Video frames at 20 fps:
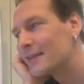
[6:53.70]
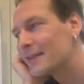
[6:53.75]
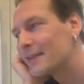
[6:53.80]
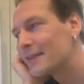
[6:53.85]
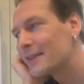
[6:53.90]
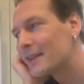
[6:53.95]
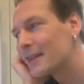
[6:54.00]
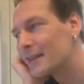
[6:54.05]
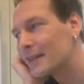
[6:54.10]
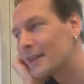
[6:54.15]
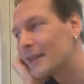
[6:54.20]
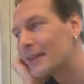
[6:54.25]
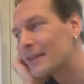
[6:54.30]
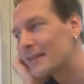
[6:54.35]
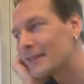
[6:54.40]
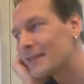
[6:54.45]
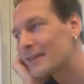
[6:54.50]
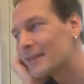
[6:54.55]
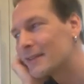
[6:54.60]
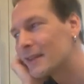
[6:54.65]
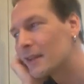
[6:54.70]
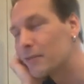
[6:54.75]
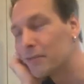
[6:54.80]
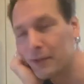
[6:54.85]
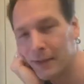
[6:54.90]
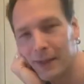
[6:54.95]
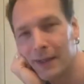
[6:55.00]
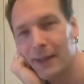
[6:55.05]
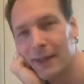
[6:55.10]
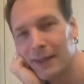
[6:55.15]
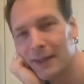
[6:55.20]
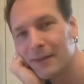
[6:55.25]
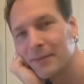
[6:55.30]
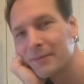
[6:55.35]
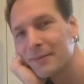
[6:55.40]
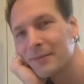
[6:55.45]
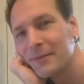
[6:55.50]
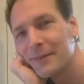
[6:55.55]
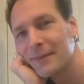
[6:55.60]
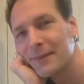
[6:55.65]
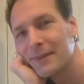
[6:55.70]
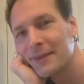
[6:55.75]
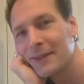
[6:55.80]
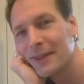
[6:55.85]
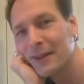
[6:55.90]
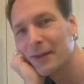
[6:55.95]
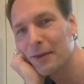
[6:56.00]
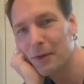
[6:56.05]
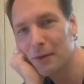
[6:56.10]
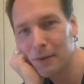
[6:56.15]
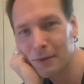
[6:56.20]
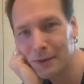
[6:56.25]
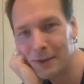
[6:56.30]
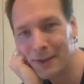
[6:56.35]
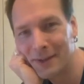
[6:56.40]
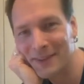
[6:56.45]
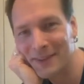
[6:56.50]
at least every day, a lot.